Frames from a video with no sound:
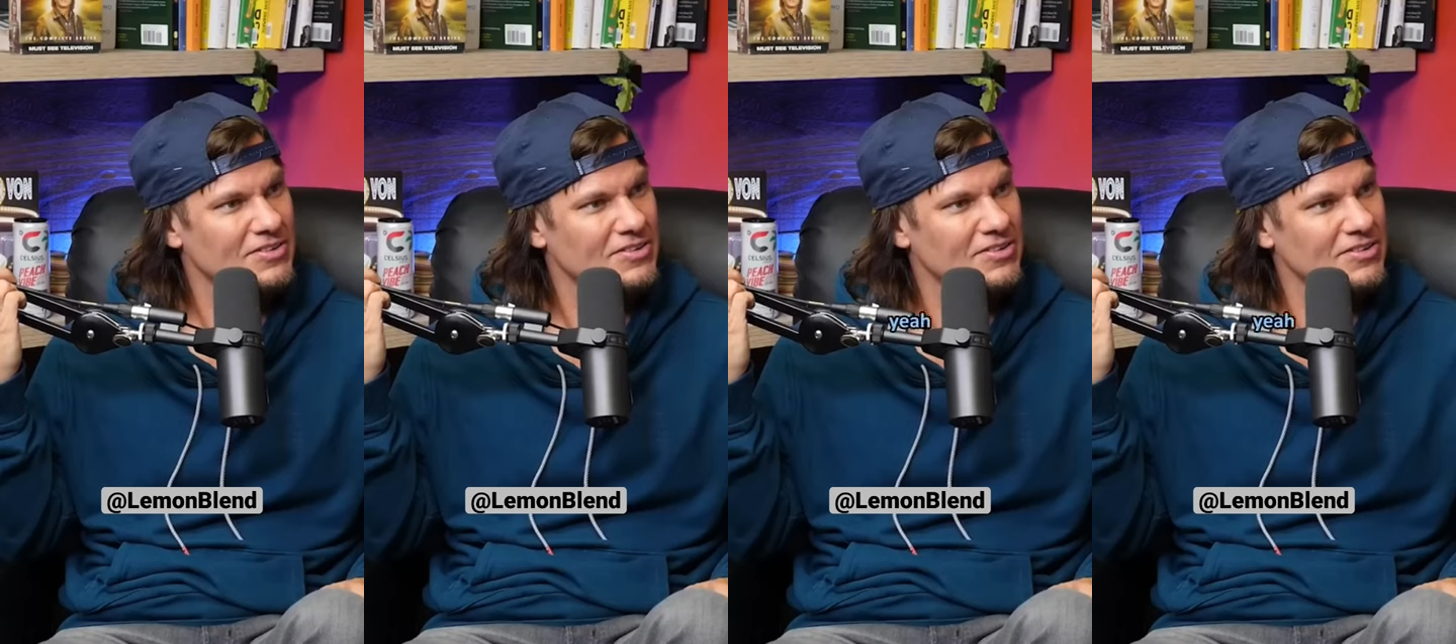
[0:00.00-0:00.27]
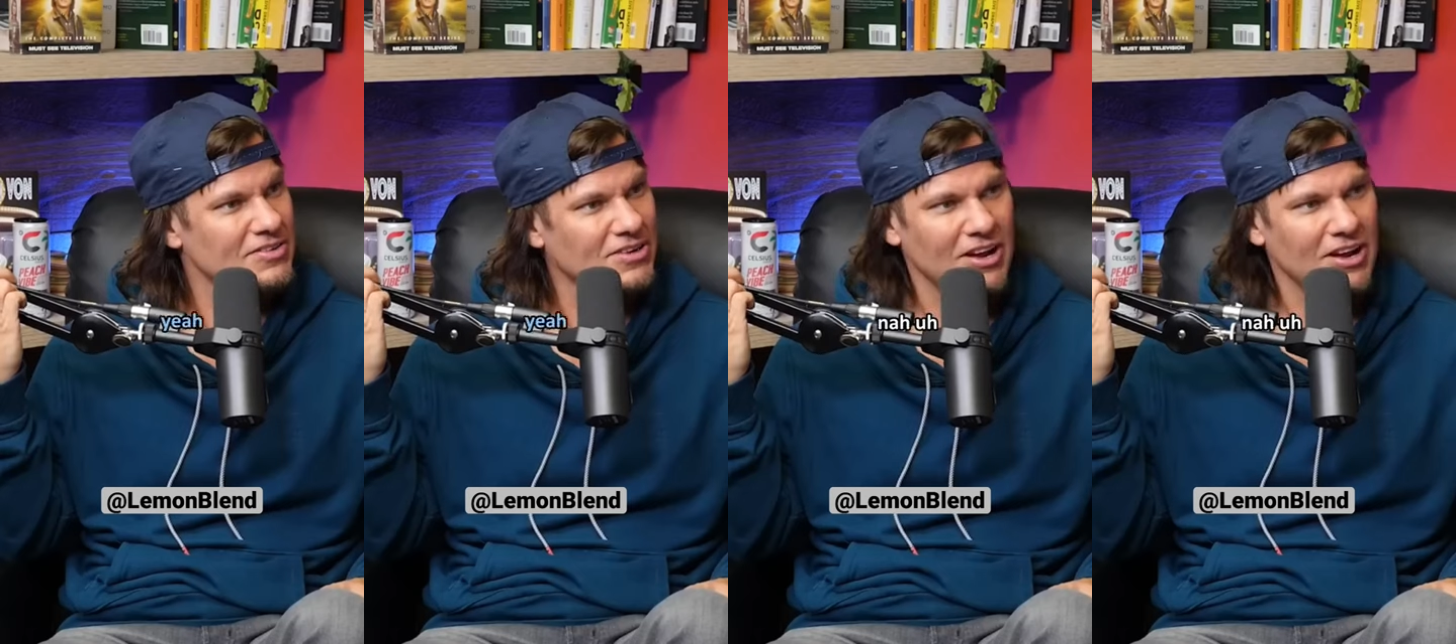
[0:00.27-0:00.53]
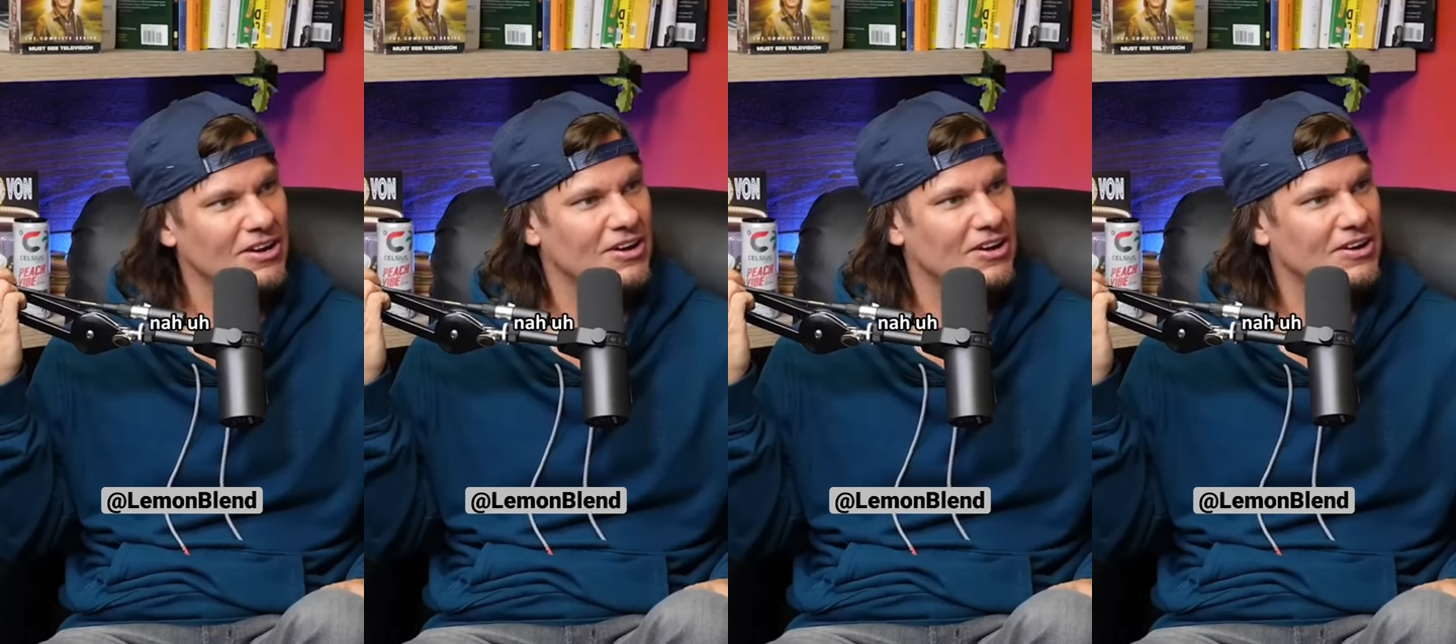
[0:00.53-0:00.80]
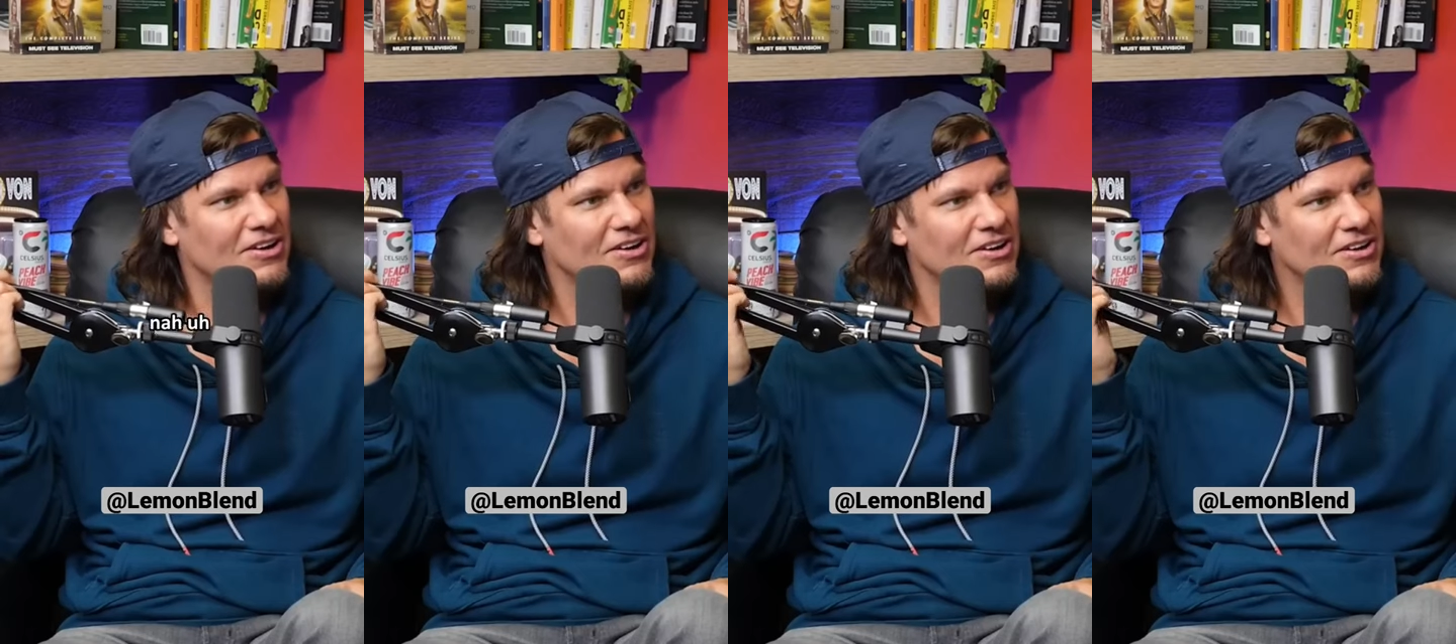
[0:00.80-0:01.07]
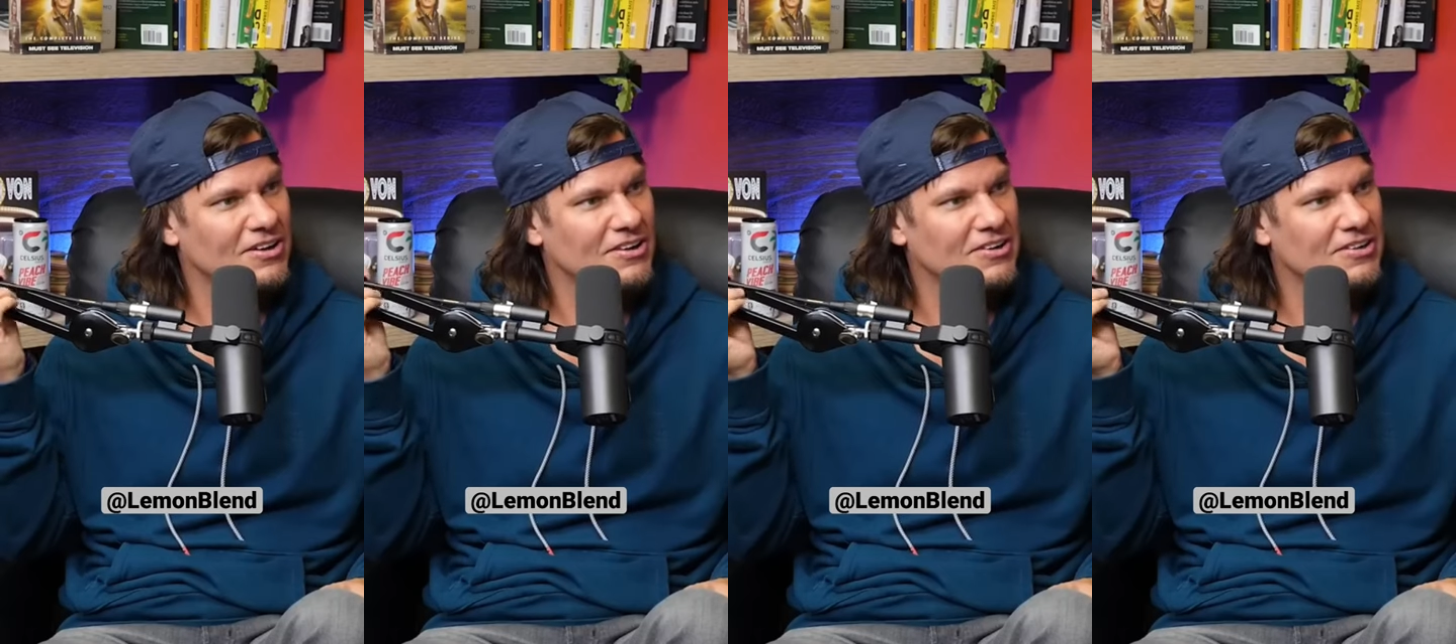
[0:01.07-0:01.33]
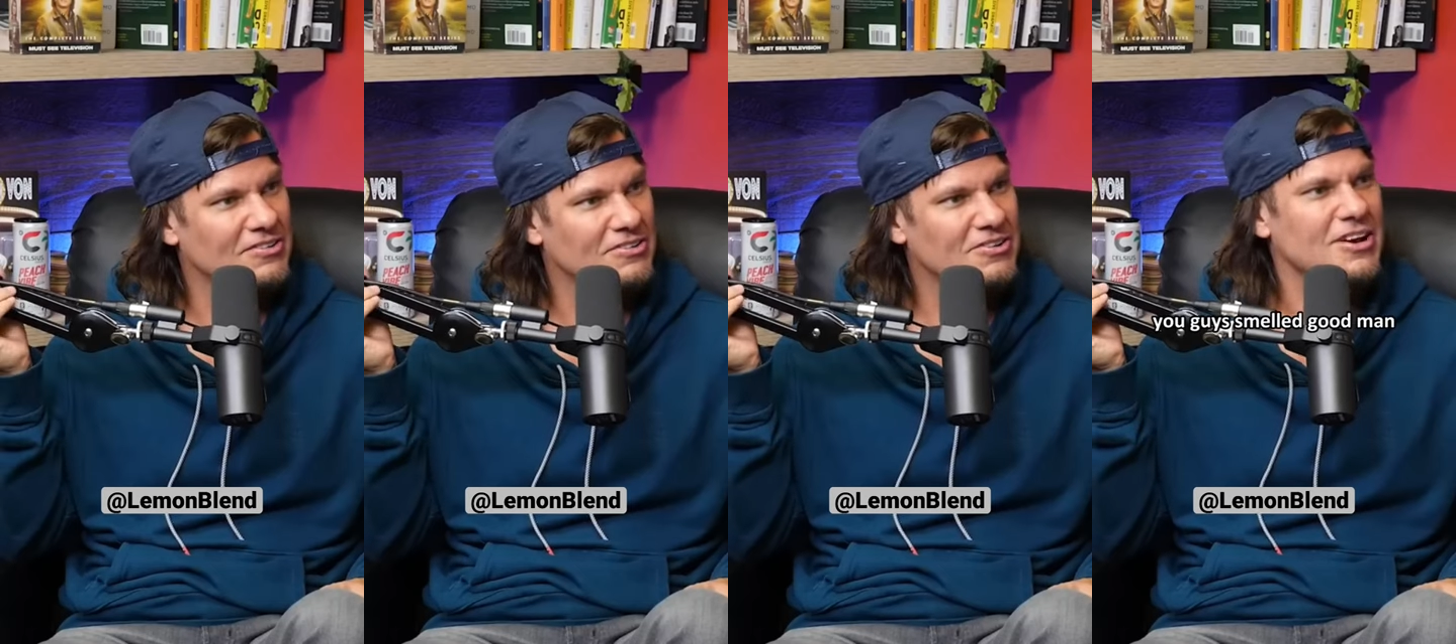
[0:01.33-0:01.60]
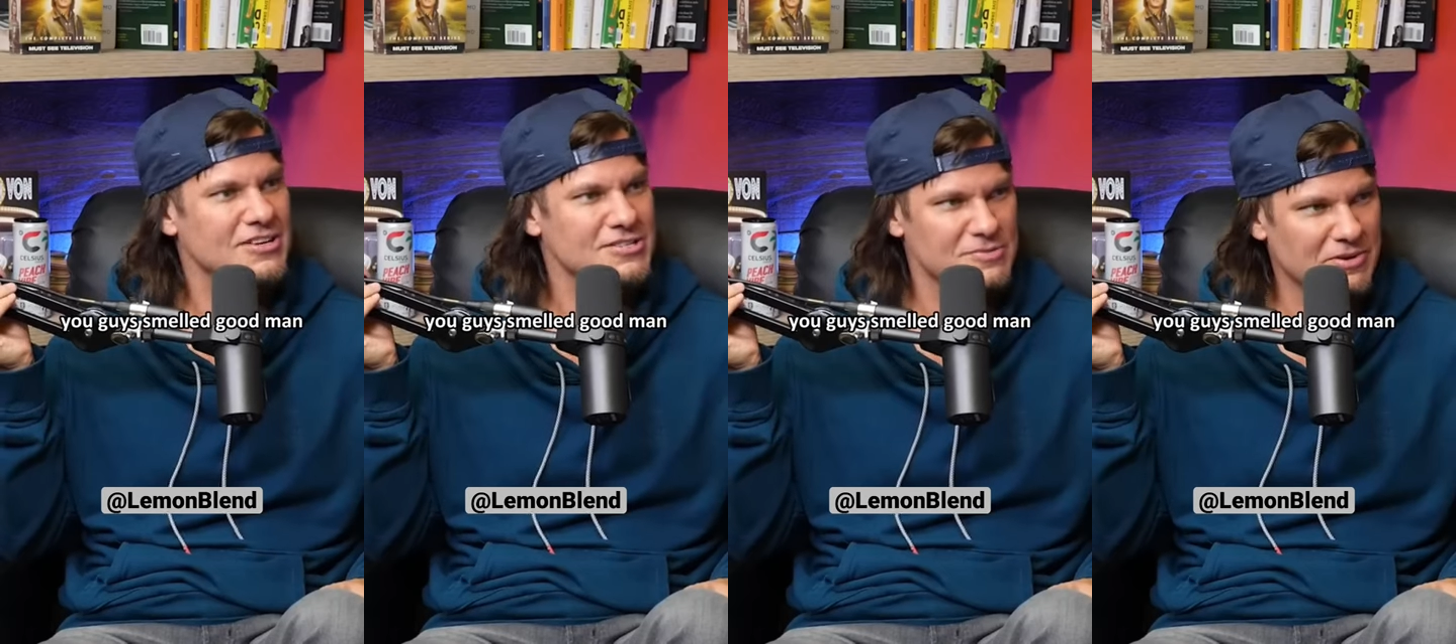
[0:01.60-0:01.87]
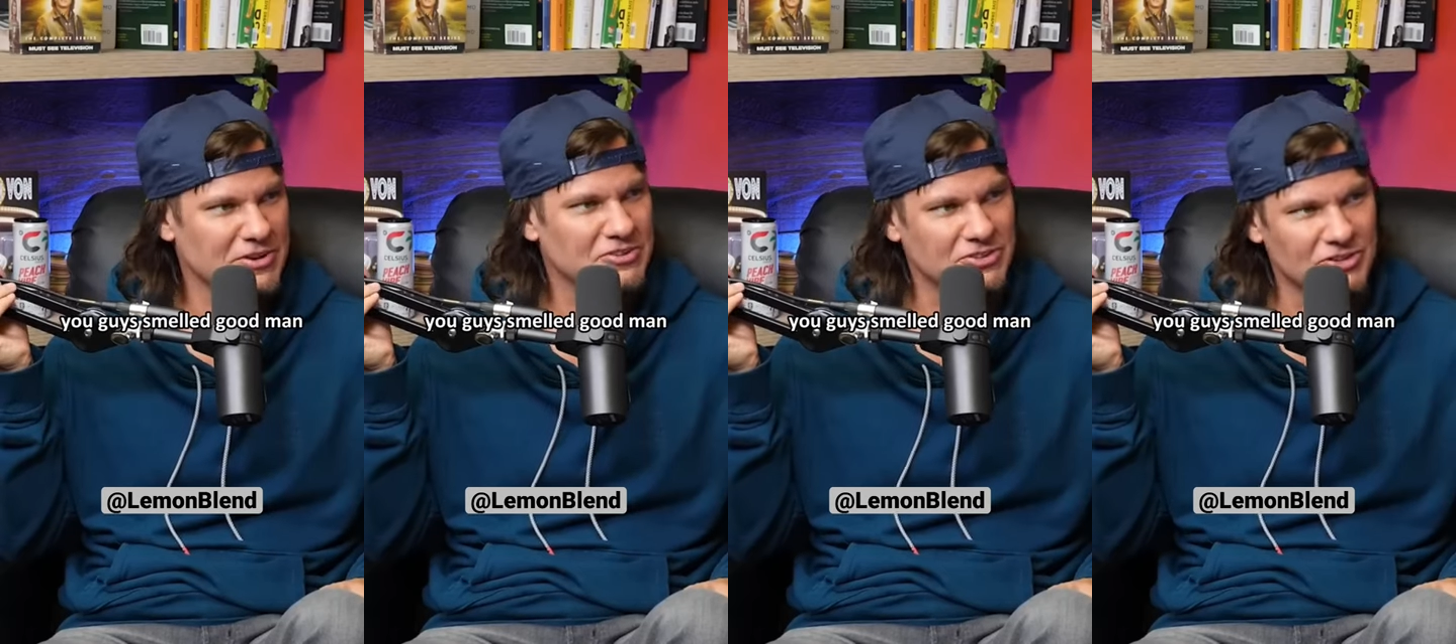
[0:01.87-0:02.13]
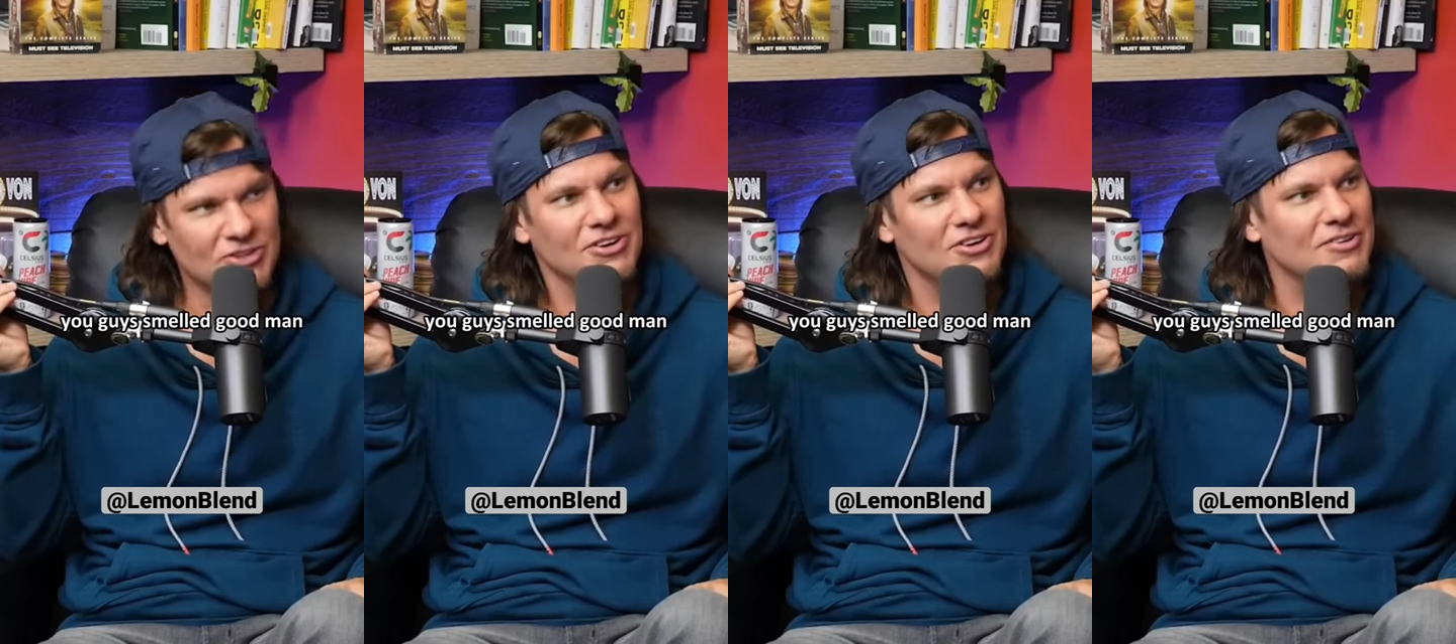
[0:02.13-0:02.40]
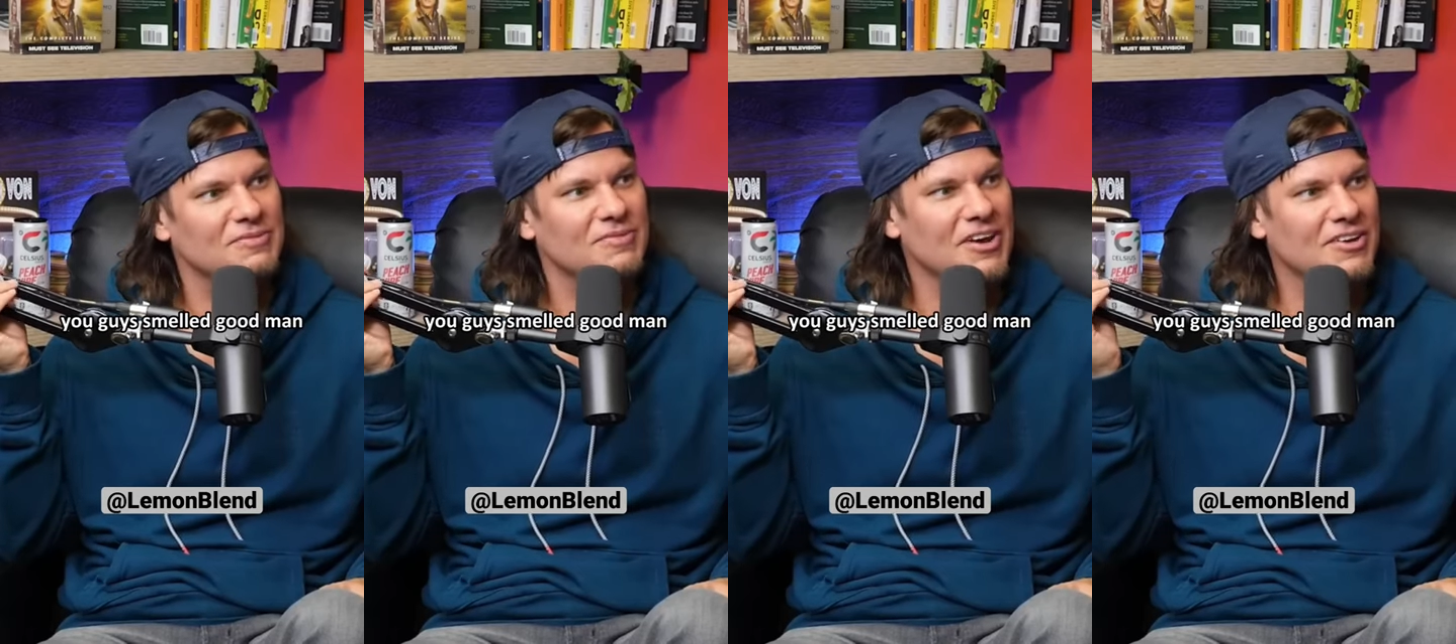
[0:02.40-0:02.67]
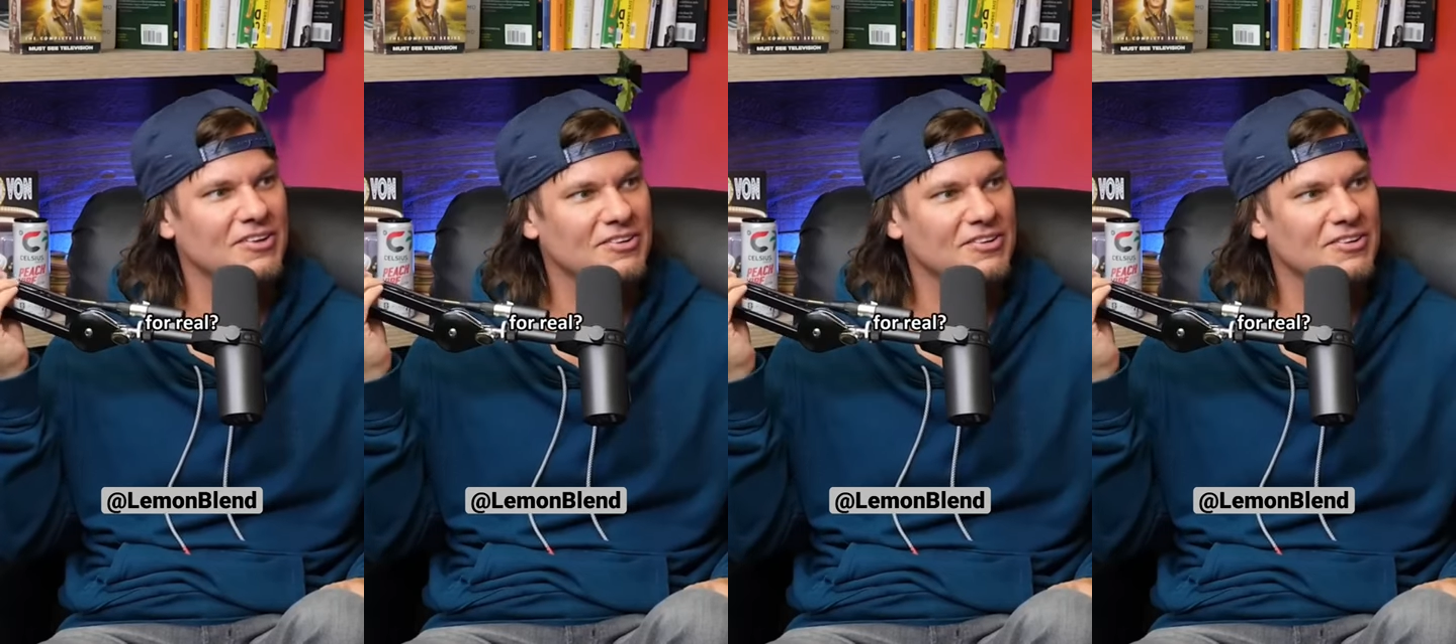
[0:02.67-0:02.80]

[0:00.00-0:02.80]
Yeah. Nuh-uh. You guys smelled good, man.